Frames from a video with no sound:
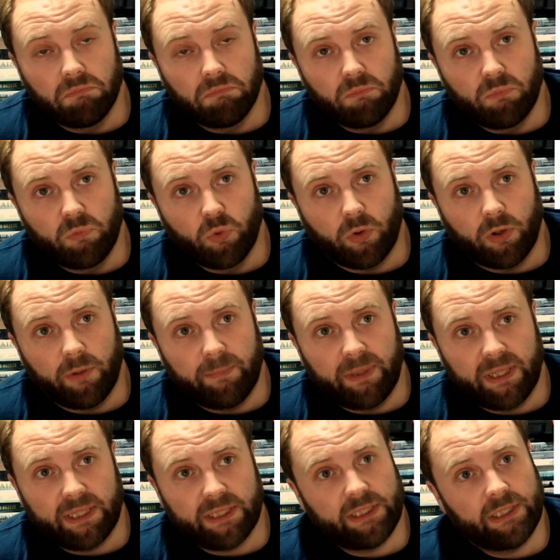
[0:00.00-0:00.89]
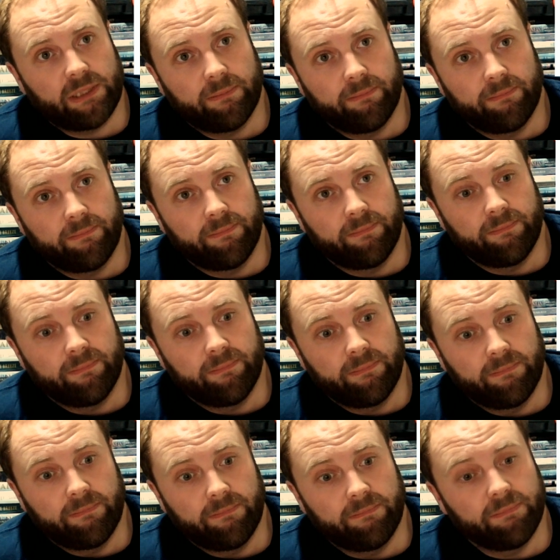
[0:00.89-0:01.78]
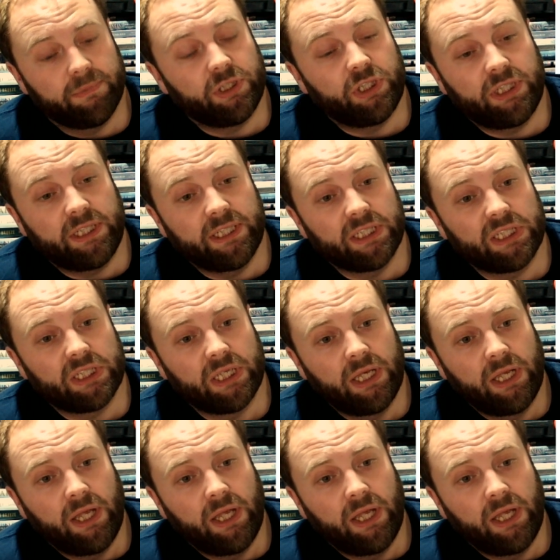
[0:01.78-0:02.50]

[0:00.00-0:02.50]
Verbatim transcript: nor the biggest, but she is